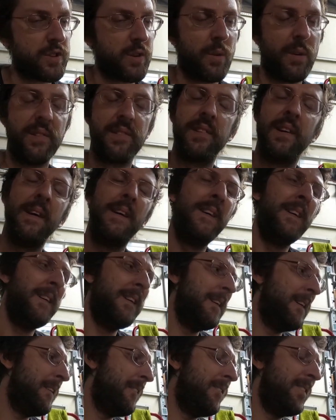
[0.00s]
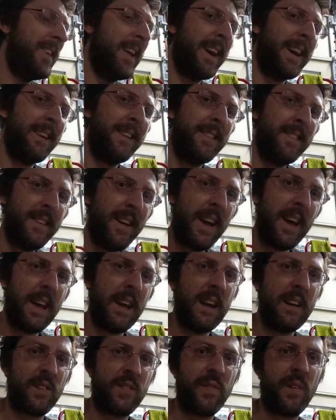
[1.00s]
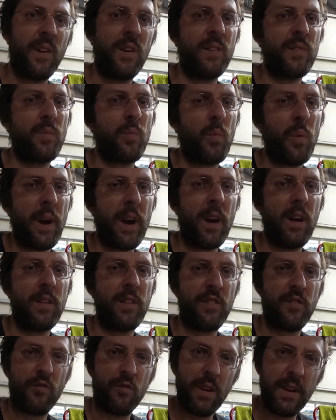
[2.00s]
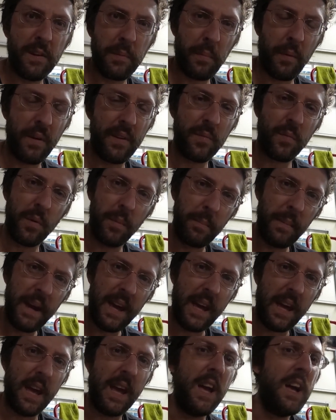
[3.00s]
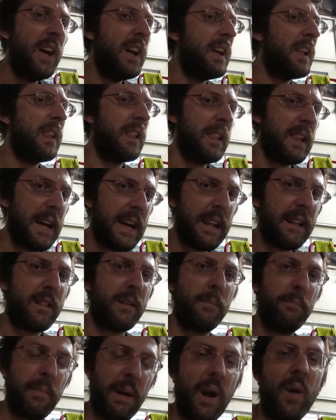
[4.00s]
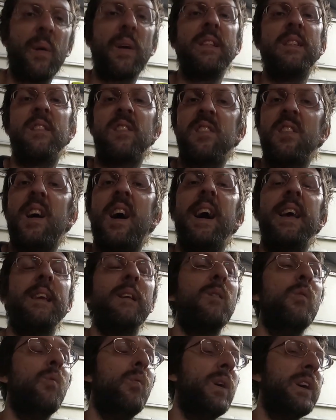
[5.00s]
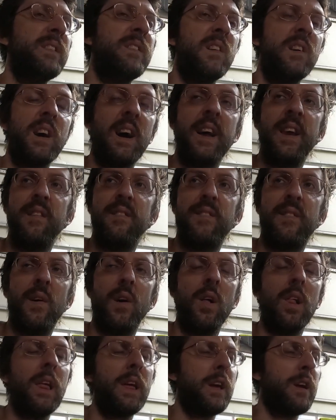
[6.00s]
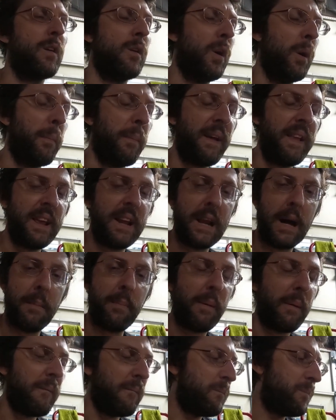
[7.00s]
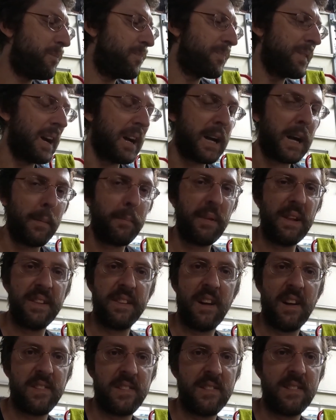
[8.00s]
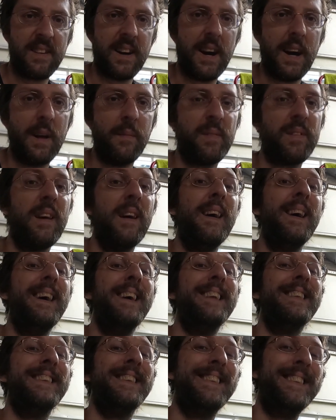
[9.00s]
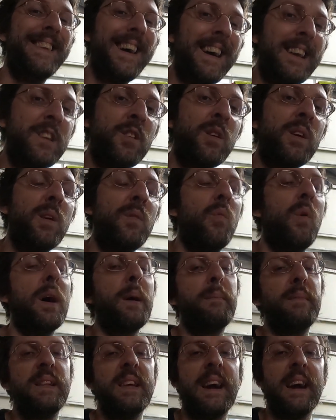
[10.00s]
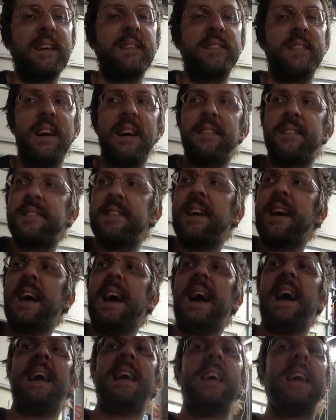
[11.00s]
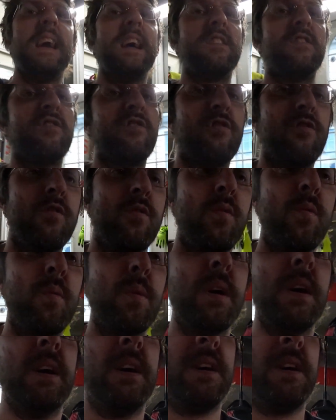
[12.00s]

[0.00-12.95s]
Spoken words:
drawers, night and day as far as where the stress points will be. Let the bearing decide. Once you got it full, you open it up a couple of dozen times, then you can wipe the excess and get to